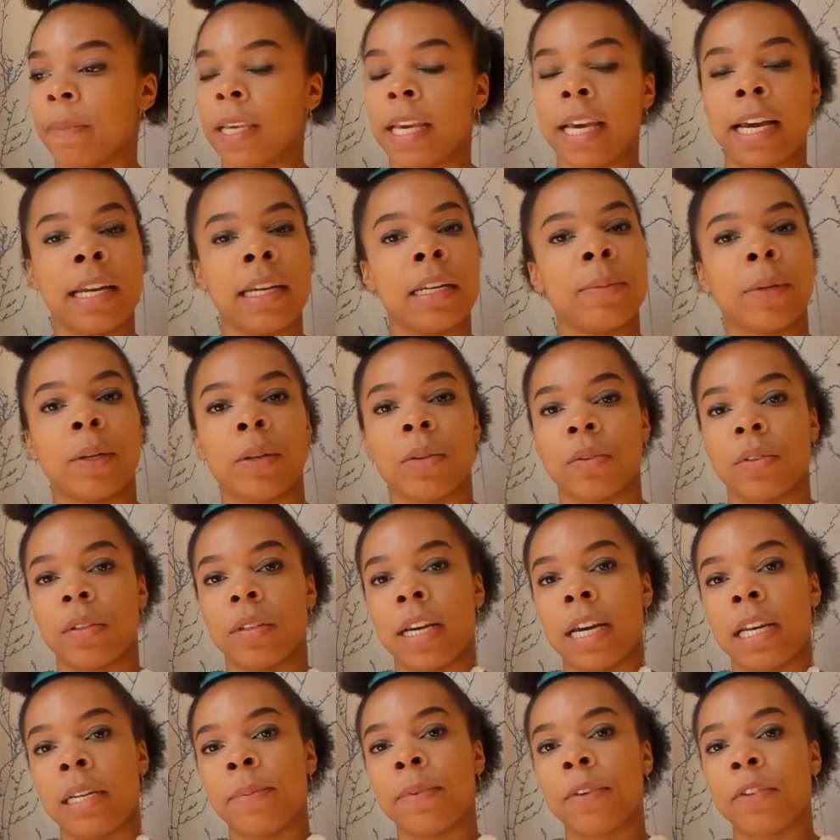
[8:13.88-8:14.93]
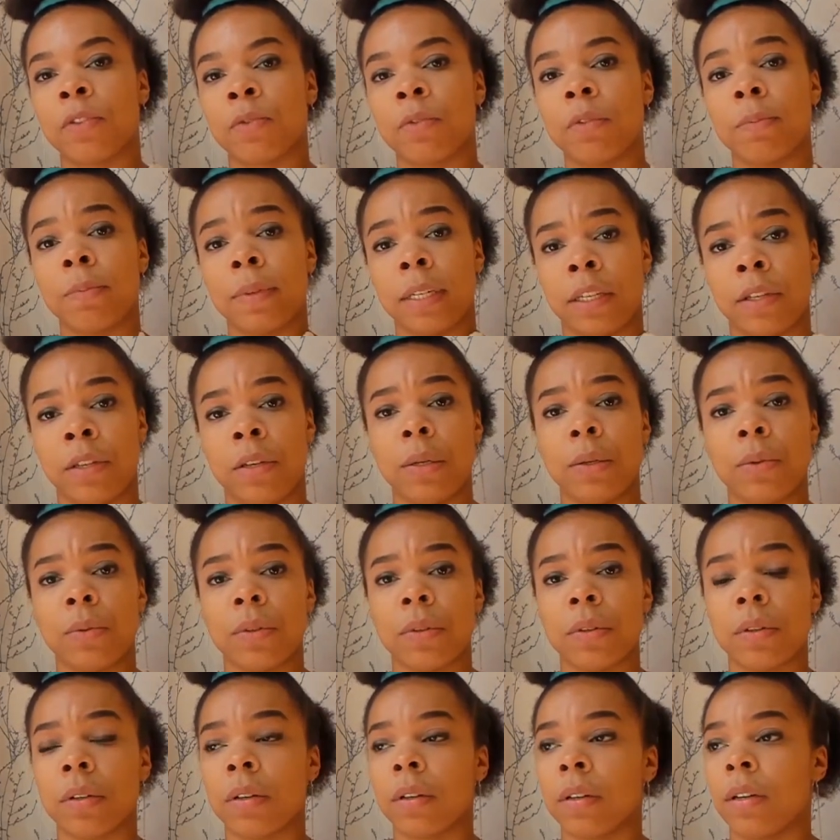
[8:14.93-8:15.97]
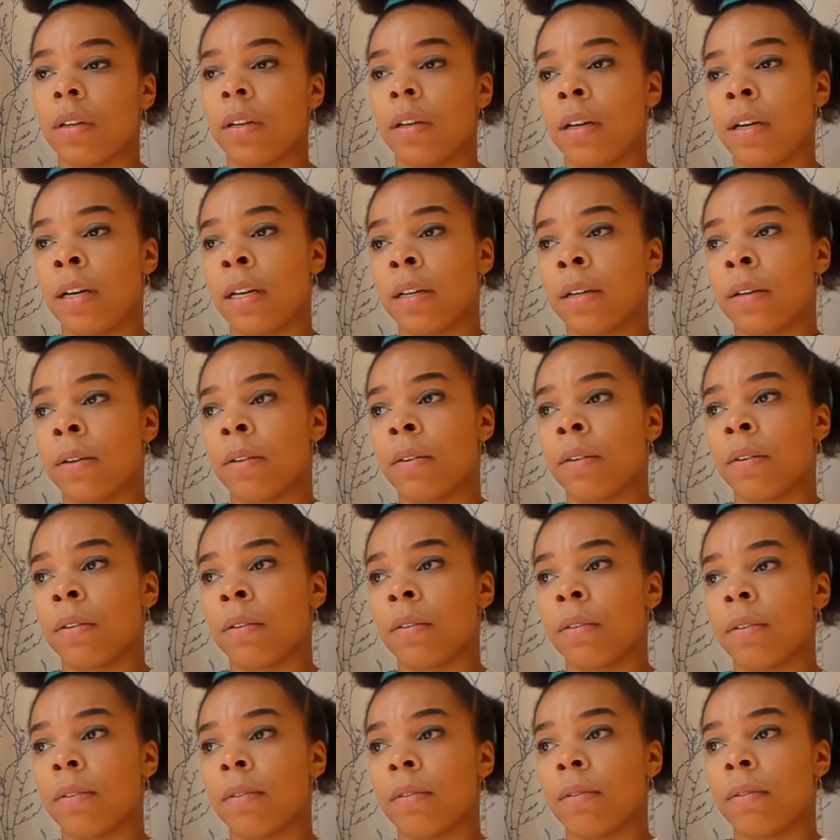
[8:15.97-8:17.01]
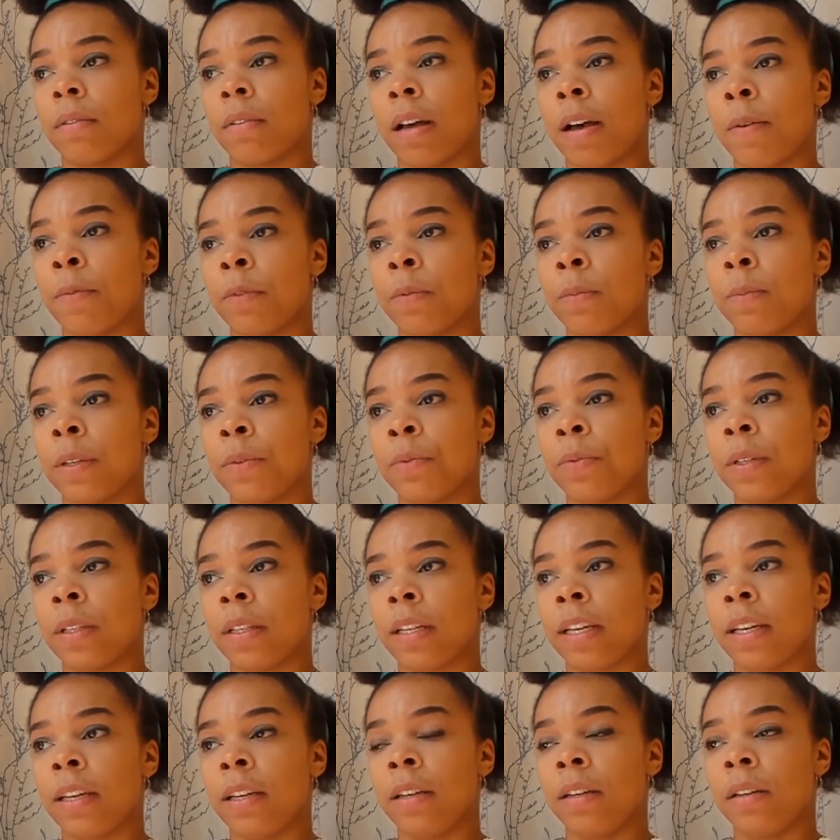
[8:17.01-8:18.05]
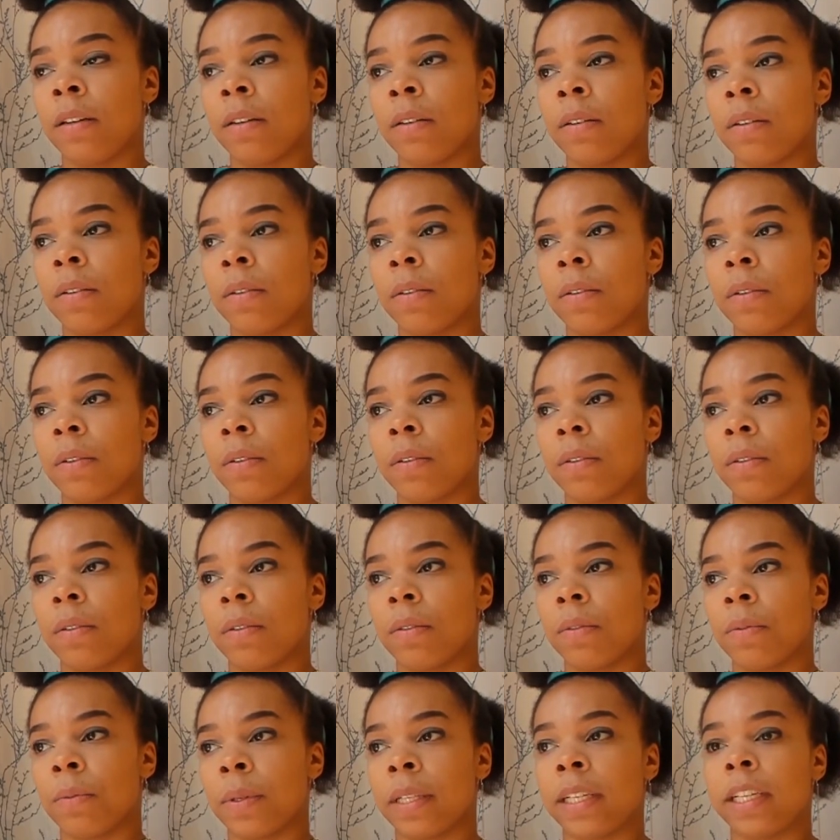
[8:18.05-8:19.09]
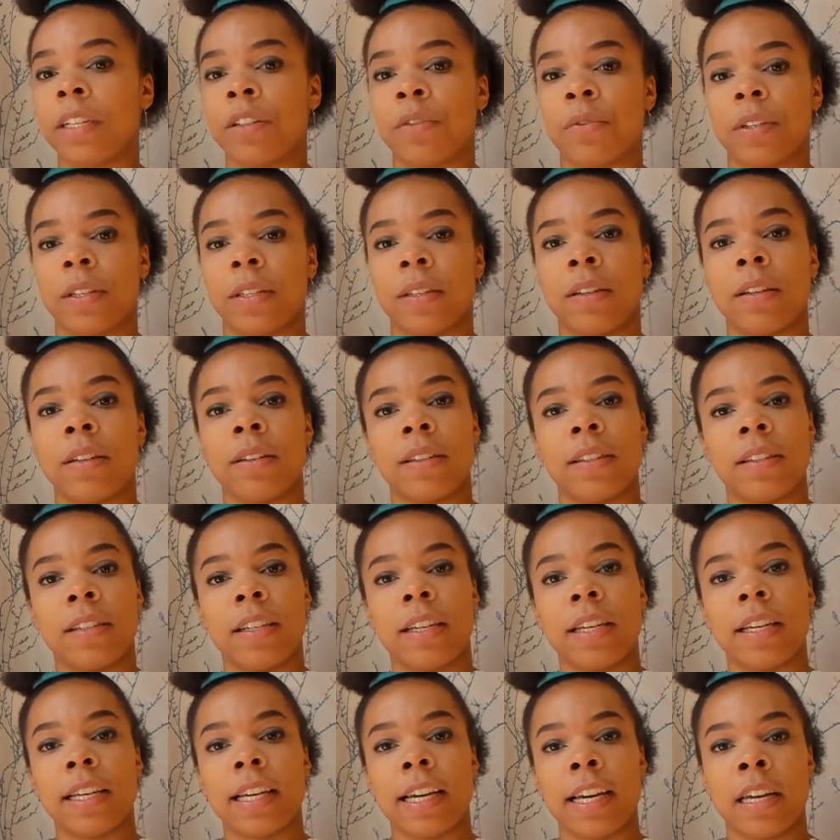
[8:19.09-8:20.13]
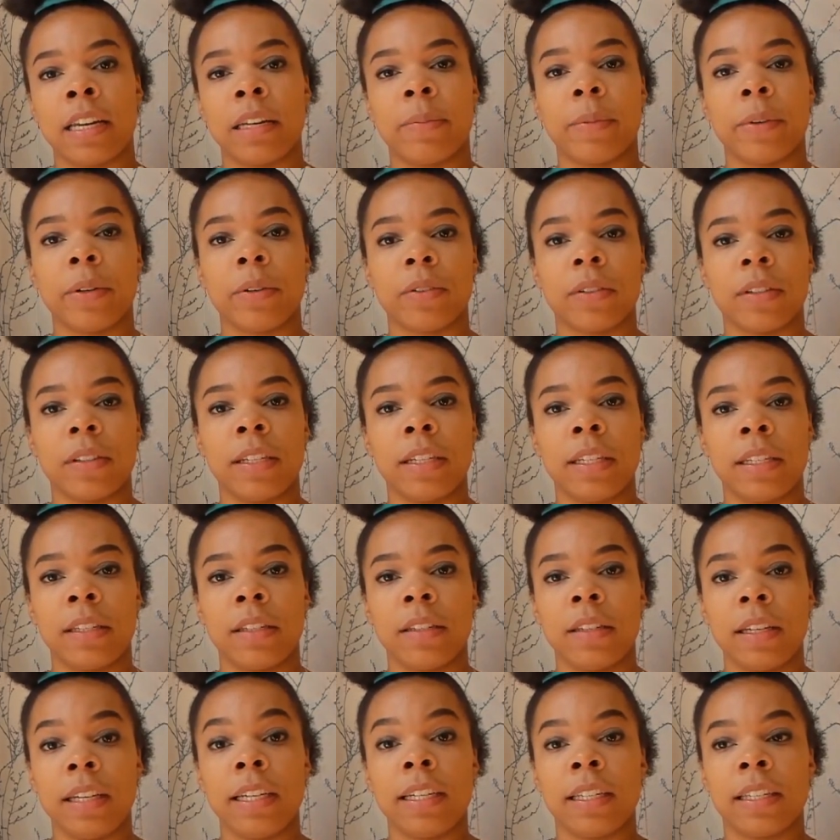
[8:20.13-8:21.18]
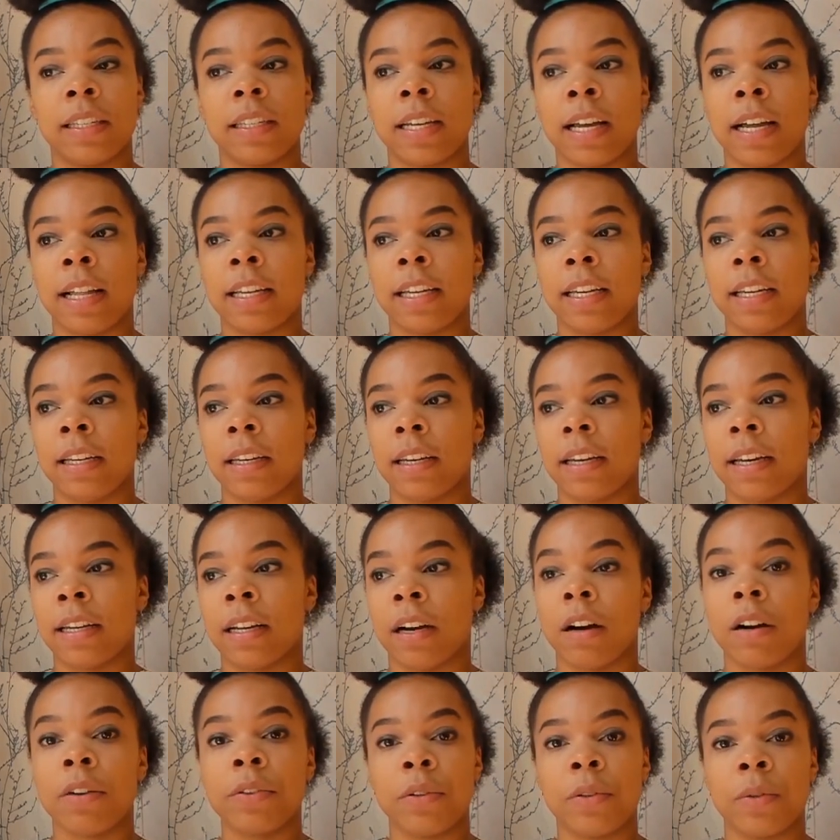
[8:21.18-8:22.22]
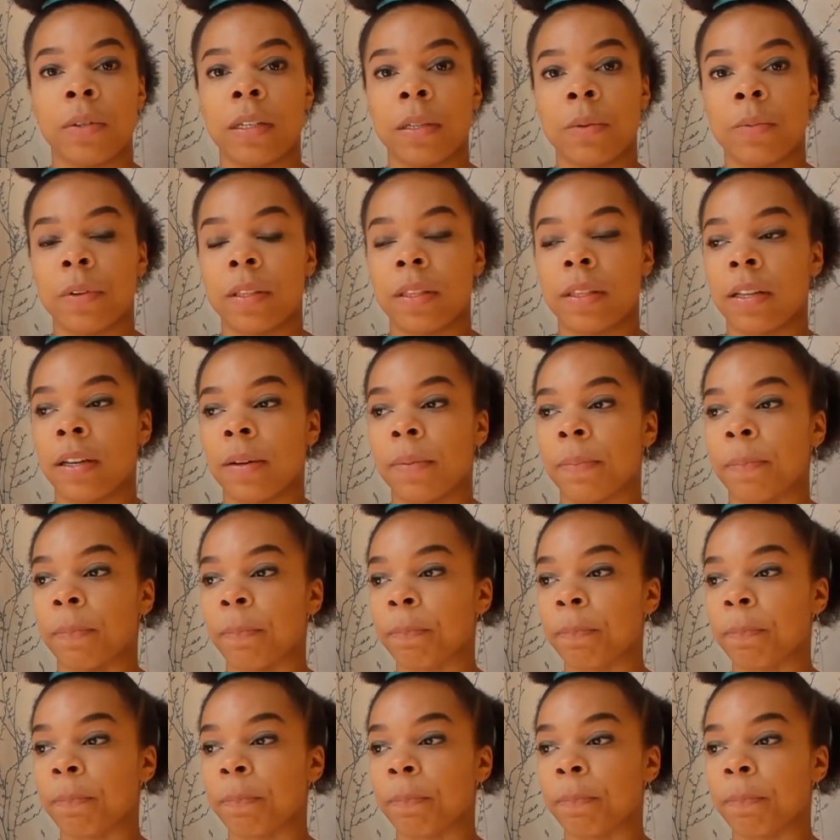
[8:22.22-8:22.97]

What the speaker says: Animals would be cute. I would be really interested in seeing animals in Sally and how you deal with them.